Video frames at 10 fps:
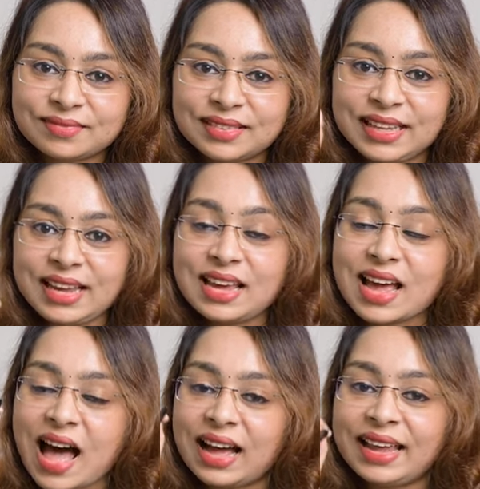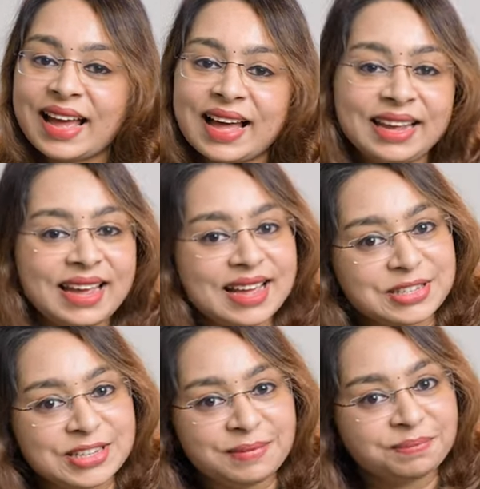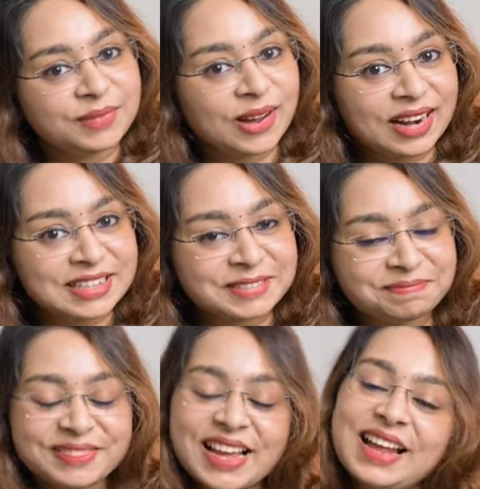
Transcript: the IISc. Got it?